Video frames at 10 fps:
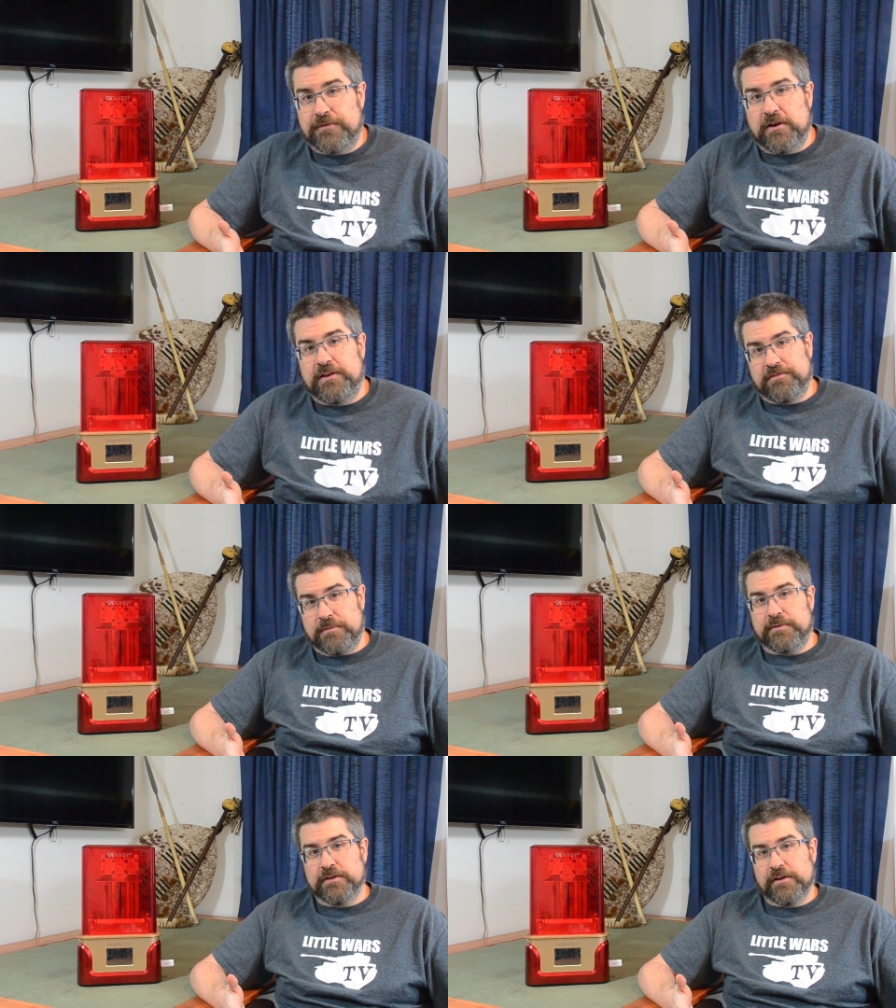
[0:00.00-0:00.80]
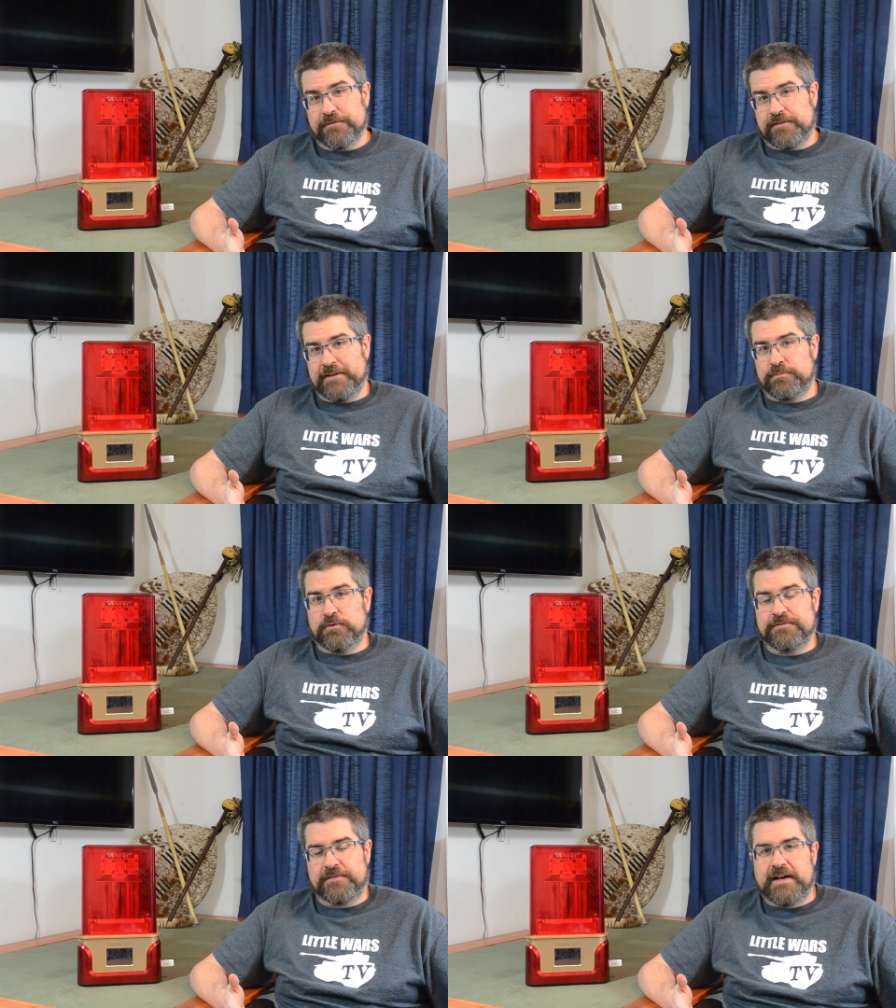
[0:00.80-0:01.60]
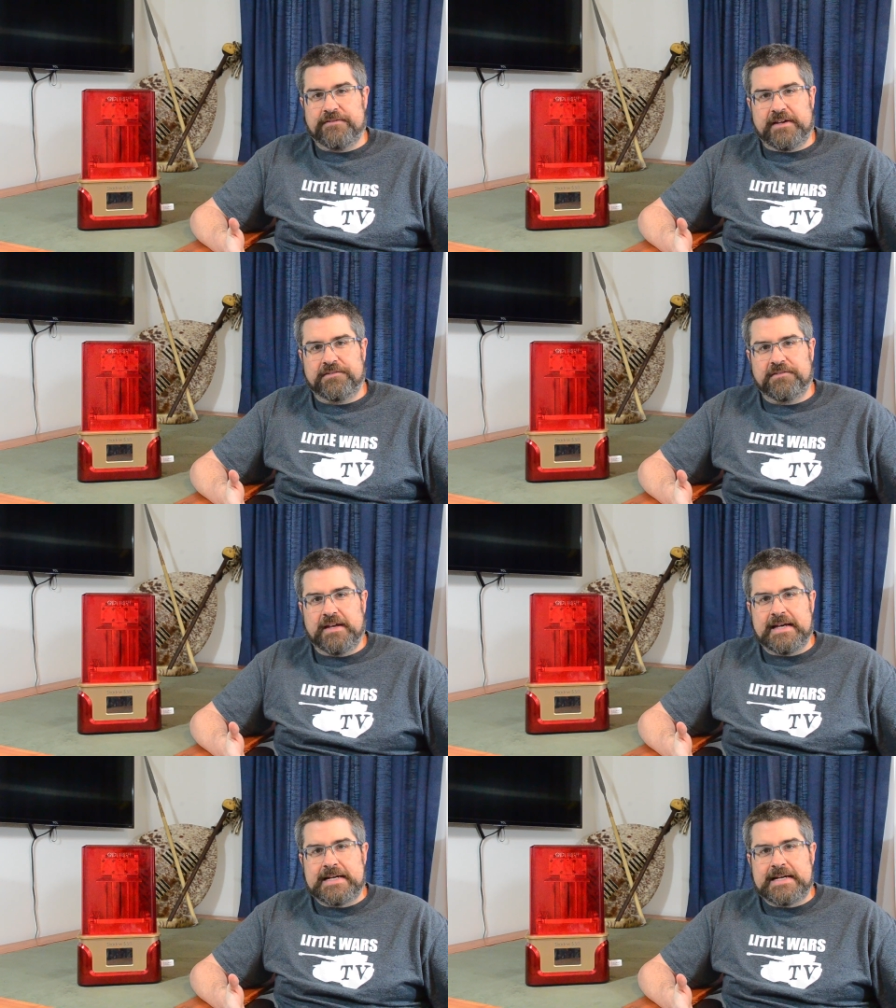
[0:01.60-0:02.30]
very simple on the 5.5s,